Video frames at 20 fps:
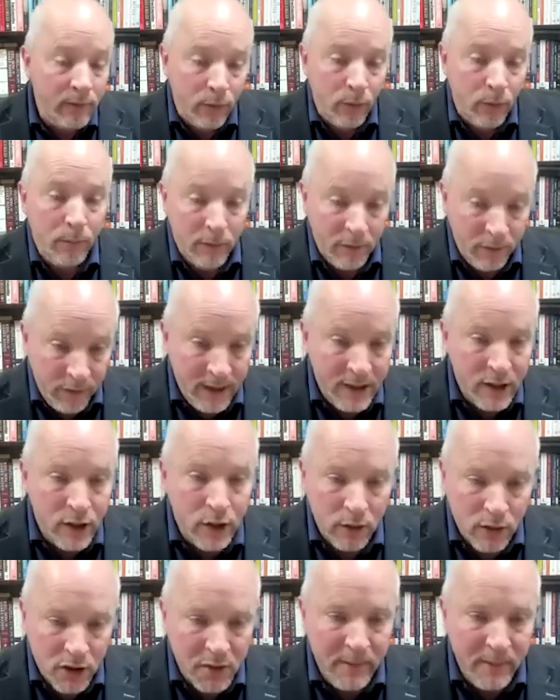for
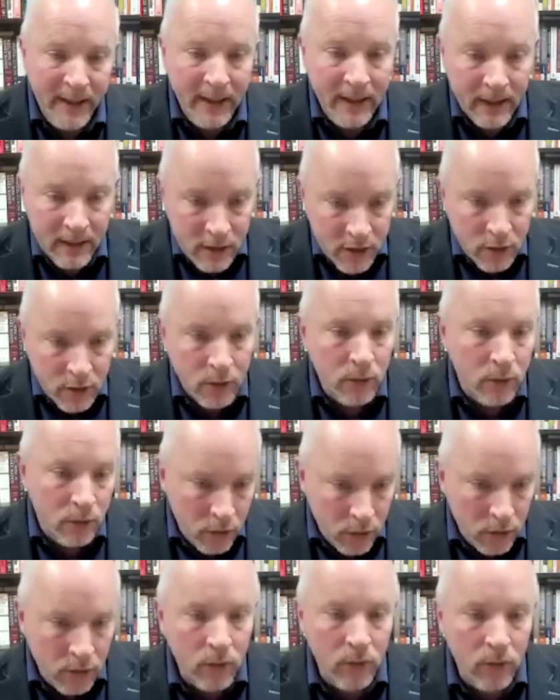professional speakers who
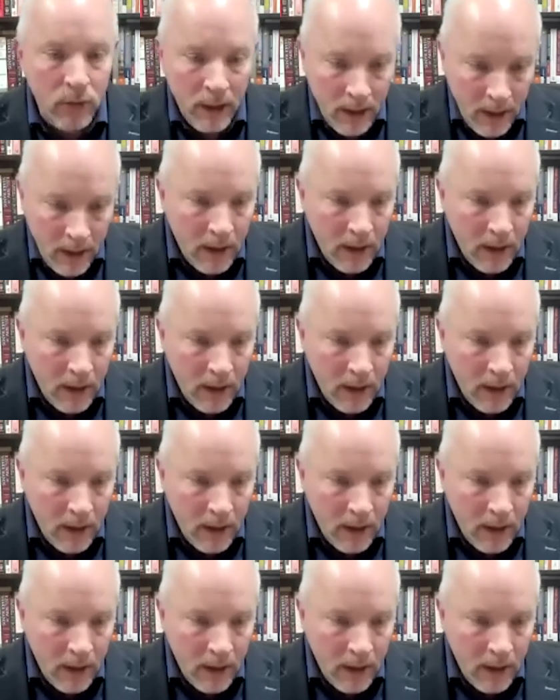do